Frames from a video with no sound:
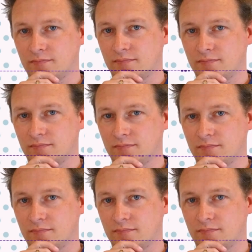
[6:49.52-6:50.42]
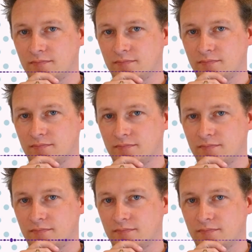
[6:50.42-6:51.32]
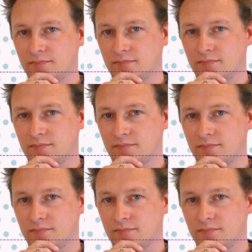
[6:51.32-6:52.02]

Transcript: just the other side of the tree line,